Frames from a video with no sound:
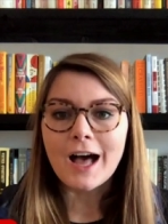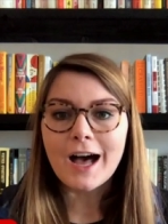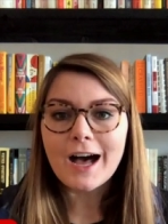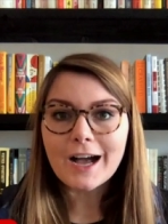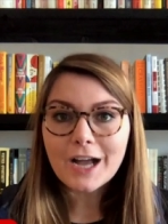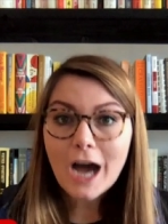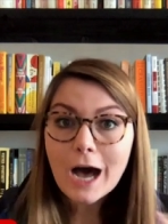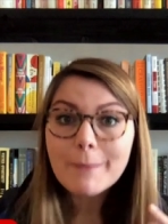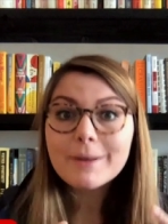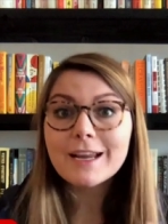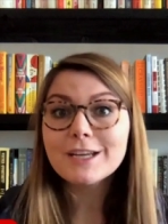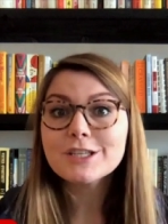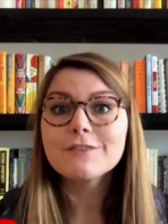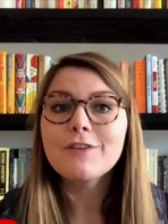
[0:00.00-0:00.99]
uh,
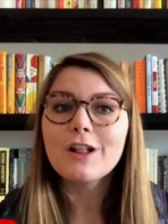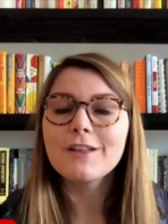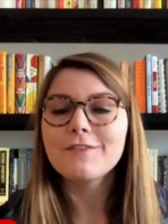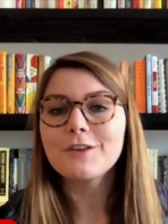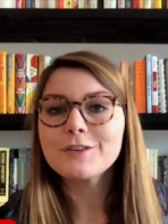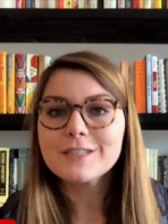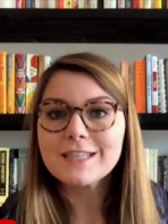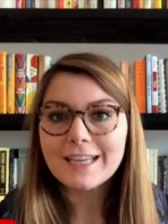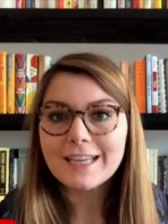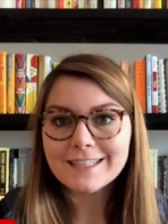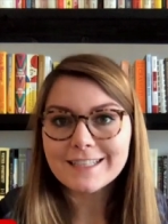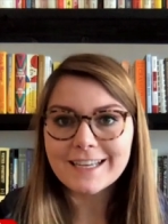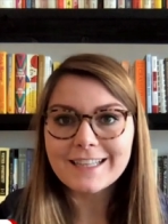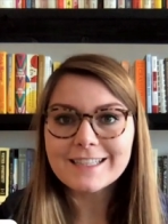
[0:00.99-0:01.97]
combination of all of those
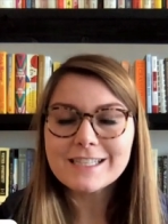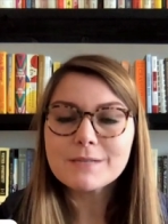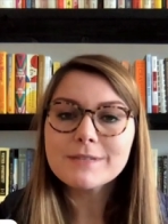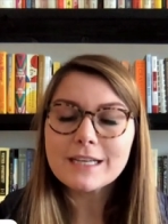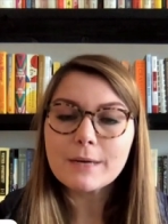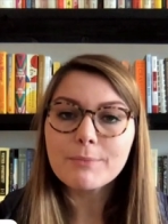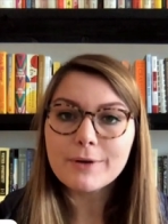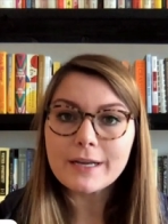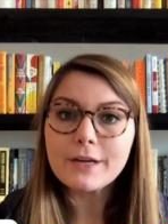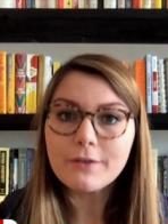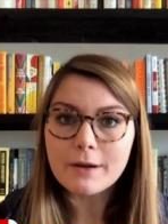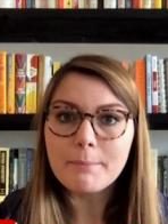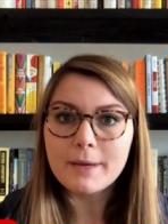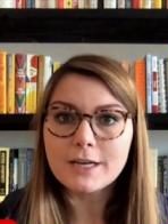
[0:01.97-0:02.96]
things, it seems like a pretty
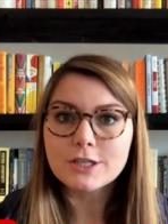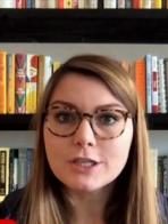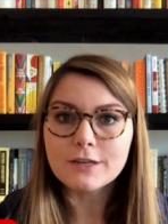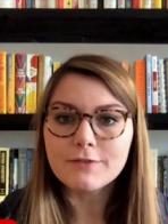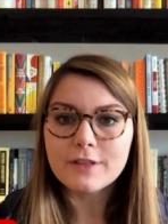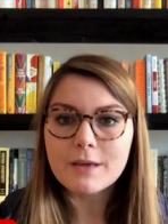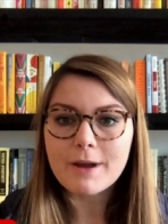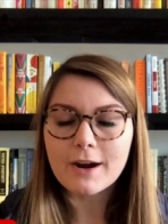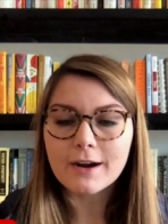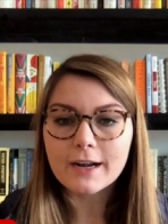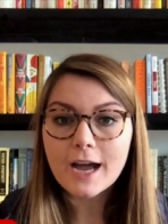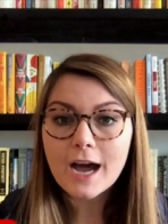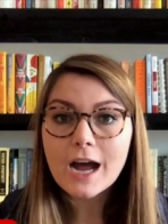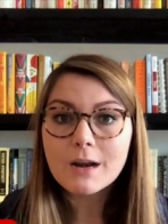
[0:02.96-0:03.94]
grim picture for the
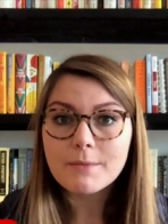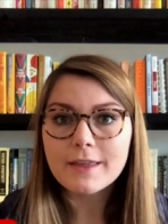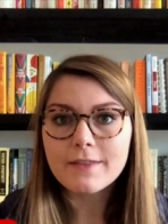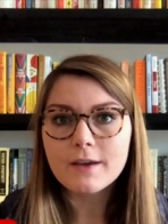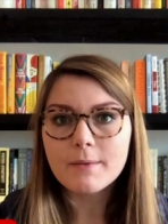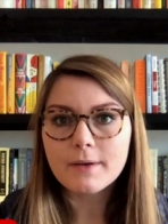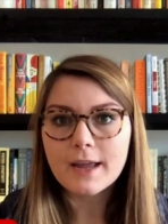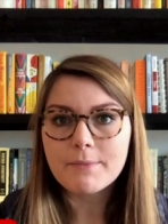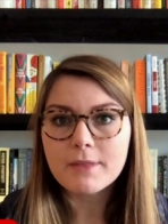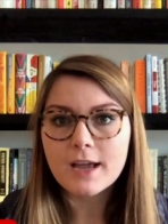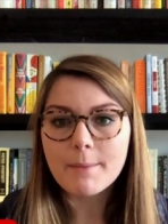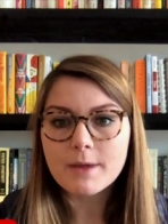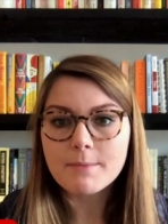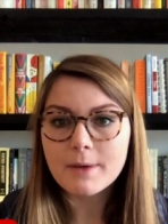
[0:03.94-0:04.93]
American economy in the in
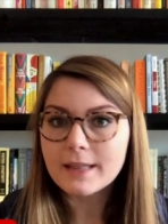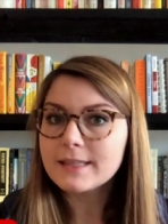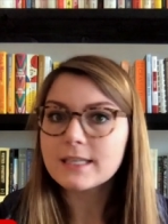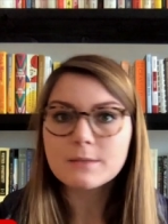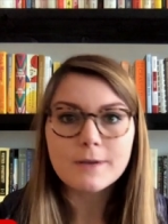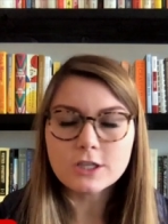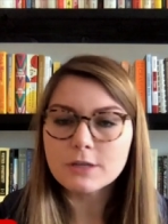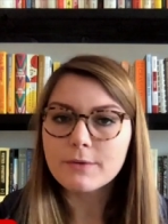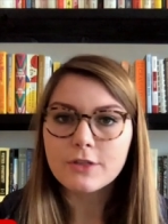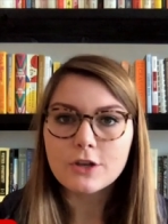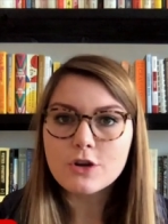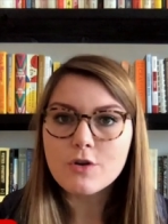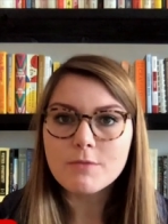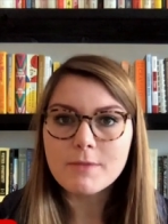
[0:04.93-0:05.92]
the coming months, especially
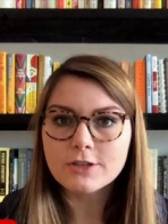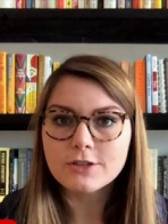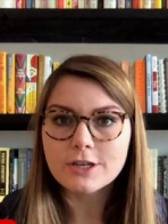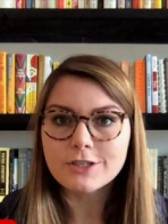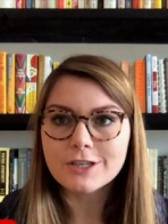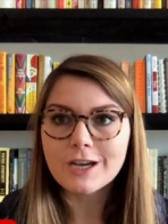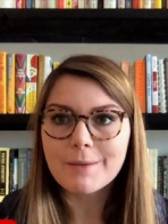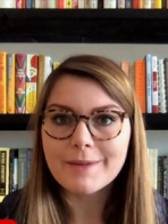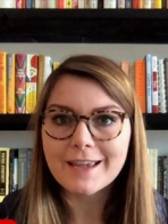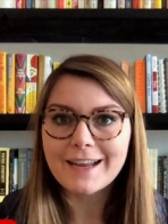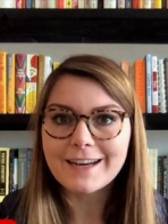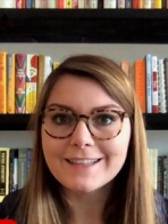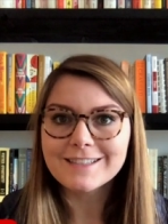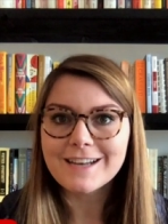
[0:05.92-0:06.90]
with the new administration coming
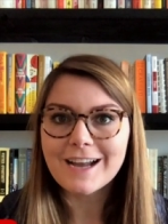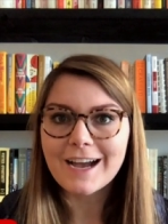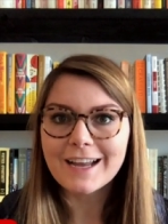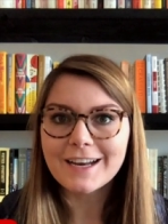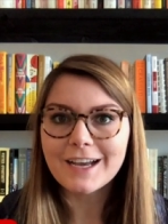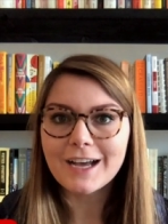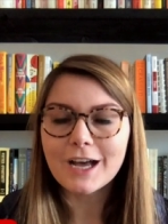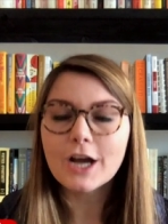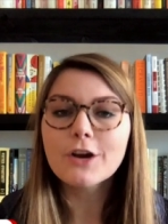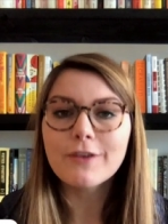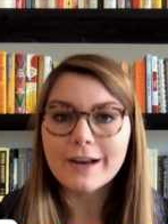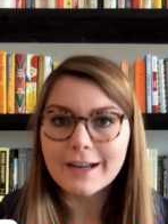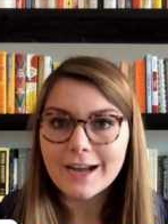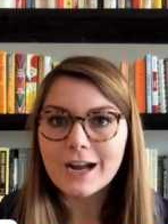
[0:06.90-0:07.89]
in. It's not uh, a
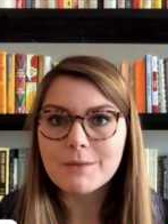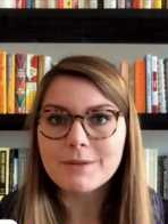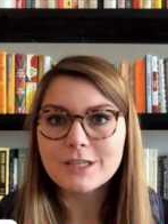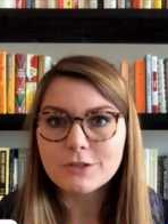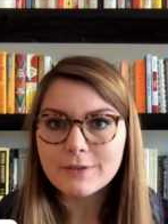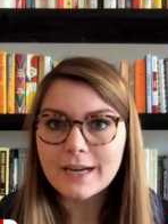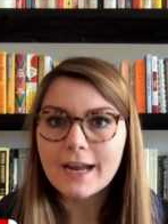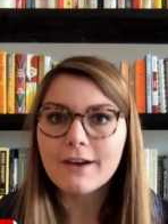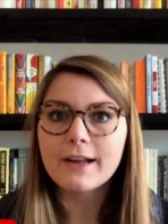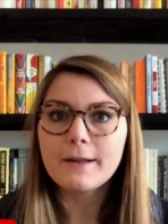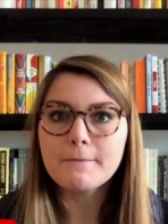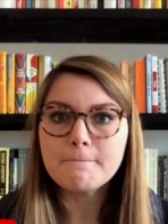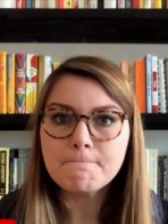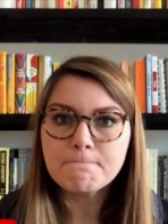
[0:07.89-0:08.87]
great economy to
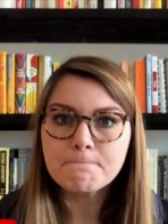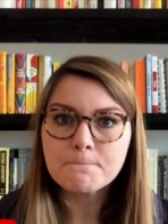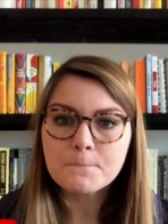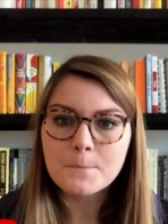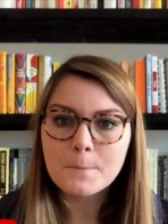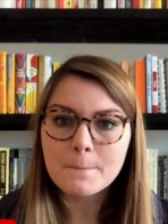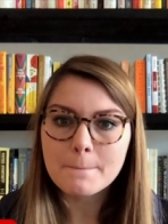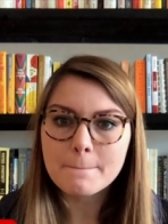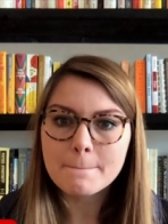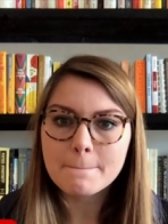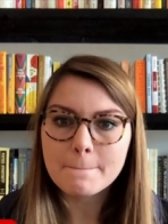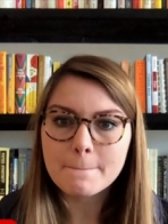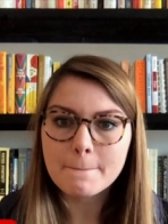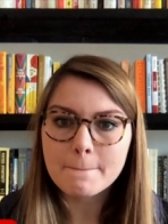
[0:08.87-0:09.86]
inherit.
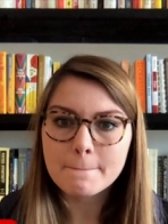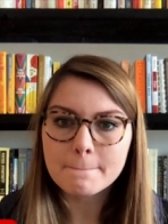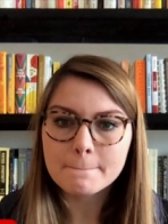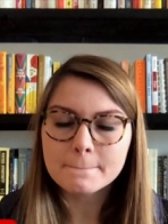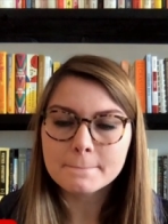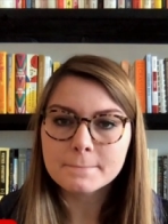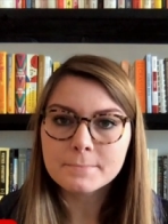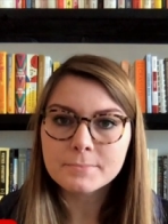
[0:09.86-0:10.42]
Uh,